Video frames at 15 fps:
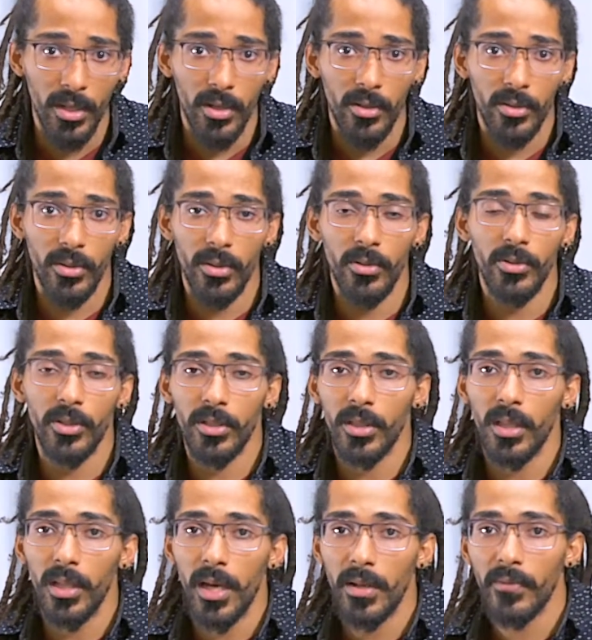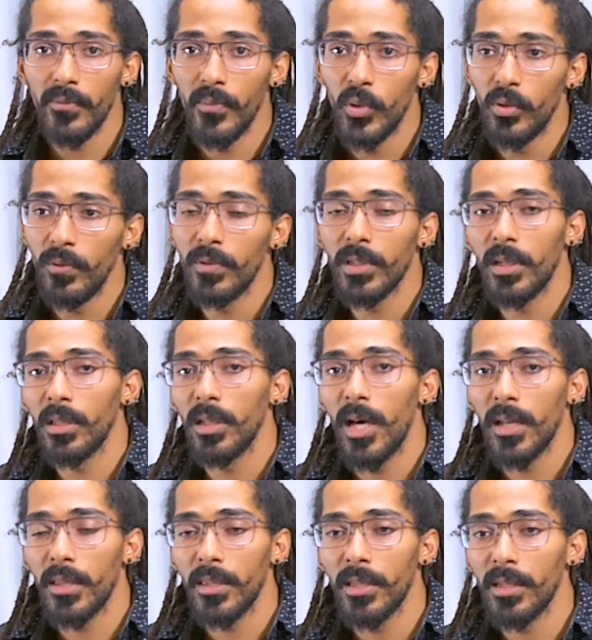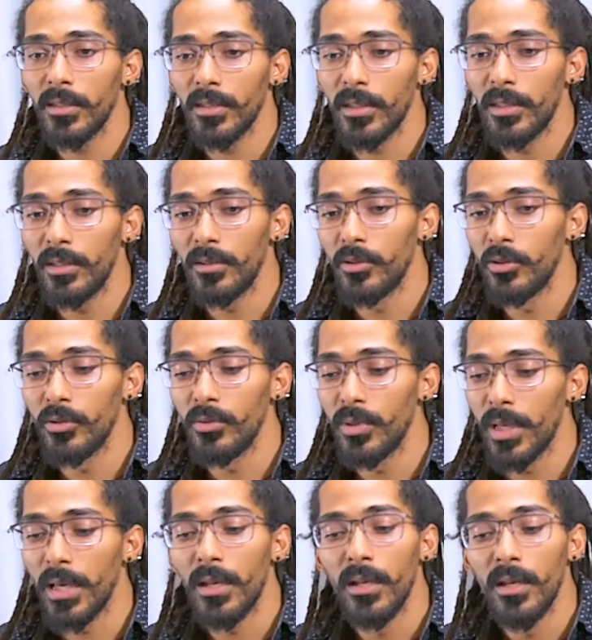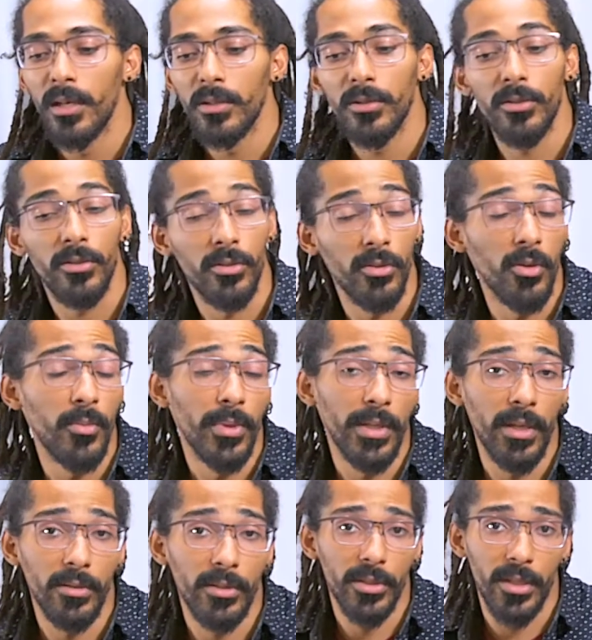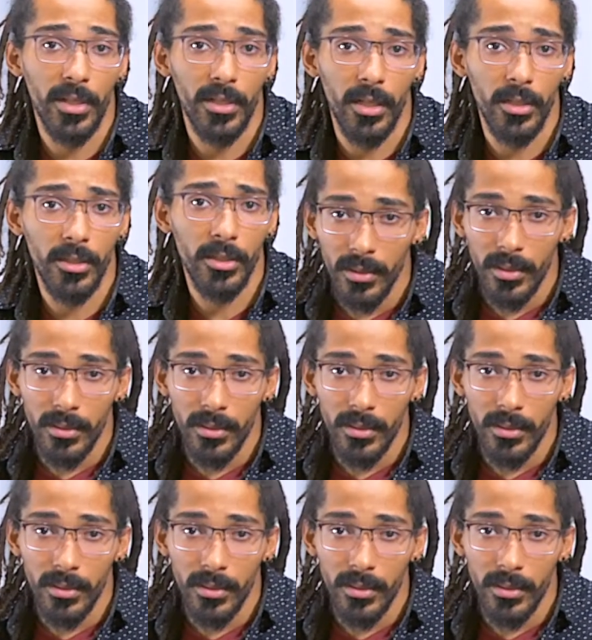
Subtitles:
So there's just a lot of moves and a lot of things that he'll do that just nobody else to touch.